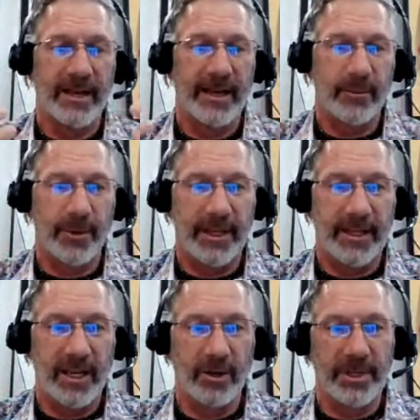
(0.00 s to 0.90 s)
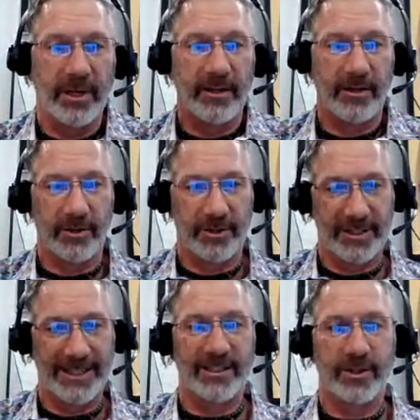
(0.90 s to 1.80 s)
And within the LPI, there are
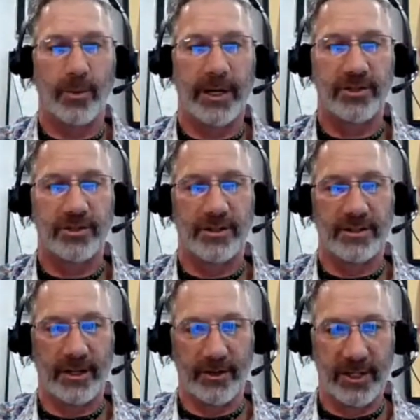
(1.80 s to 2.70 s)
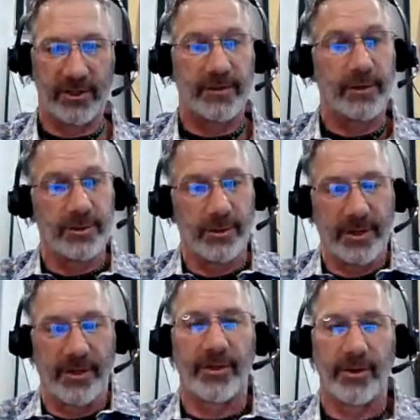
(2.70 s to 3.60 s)
6 questions under each of those. So it's a
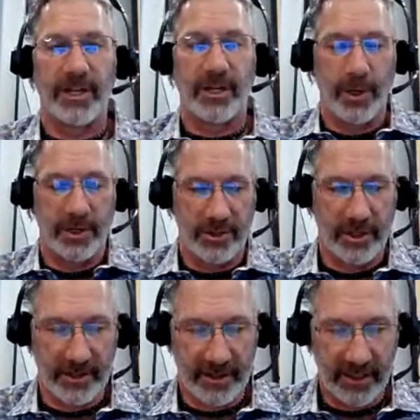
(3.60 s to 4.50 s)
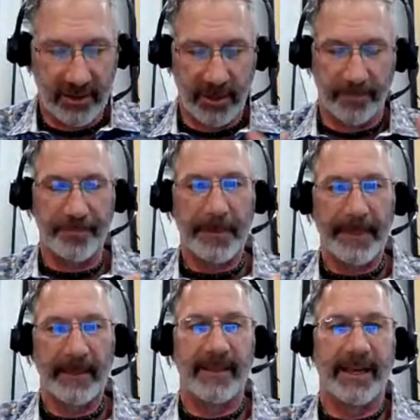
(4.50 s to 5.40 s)
30-question assessment
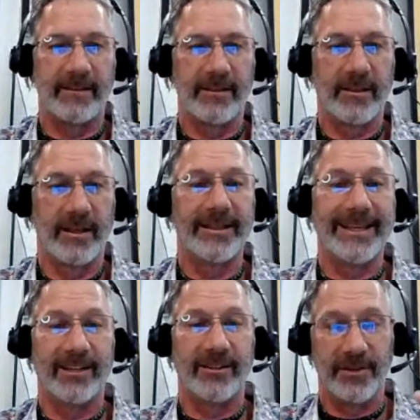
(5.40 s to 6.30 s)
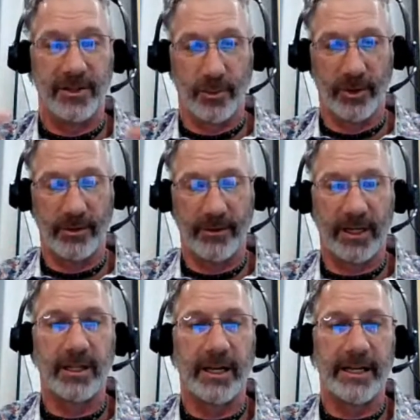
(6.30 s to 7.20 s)
that the individual, the
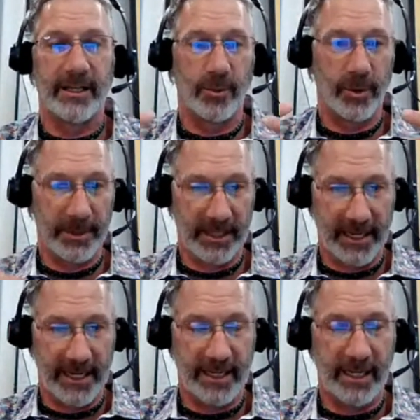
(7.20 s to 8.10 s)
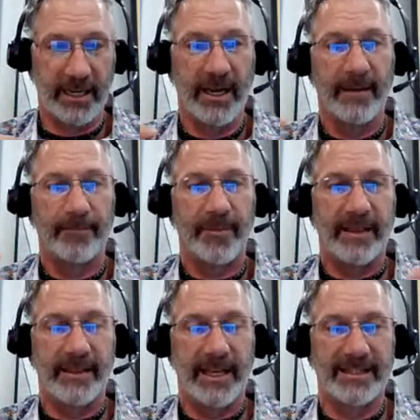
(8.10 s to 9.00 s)
client, would be taking
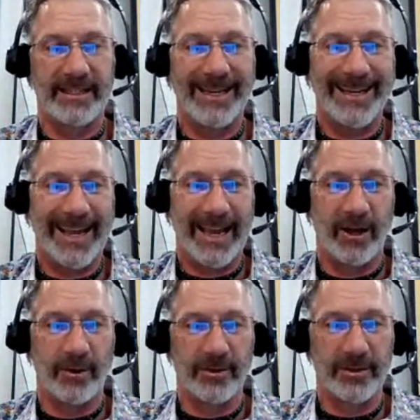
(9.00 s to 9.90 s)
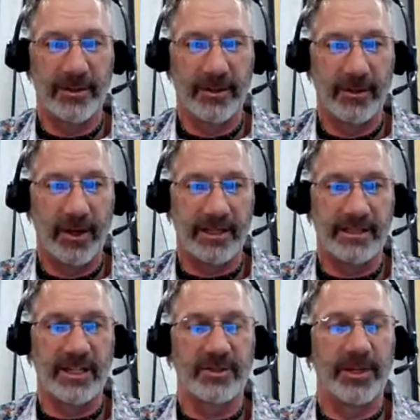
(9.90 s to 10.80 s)
and then sending out
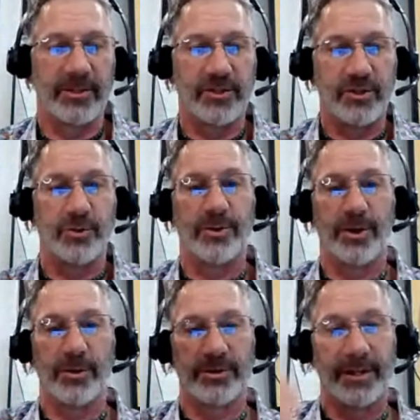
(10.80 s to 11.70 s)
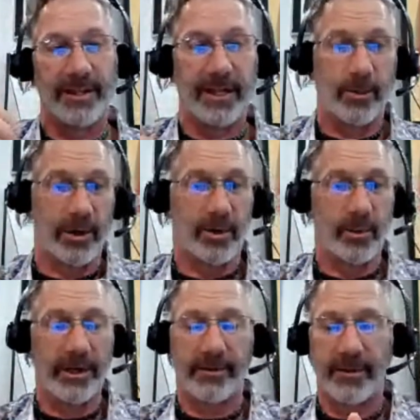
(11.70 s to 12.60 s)
assessments to those that they work
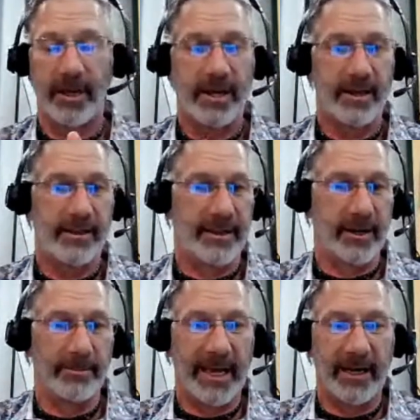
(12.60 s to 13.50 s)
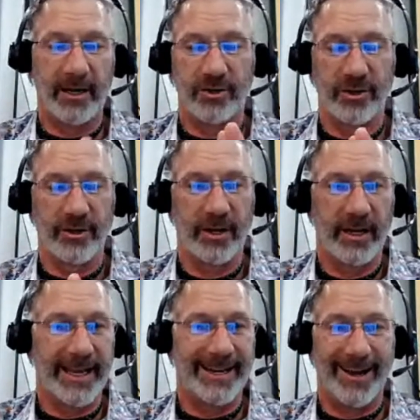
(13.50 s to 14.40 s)
with, their manager, and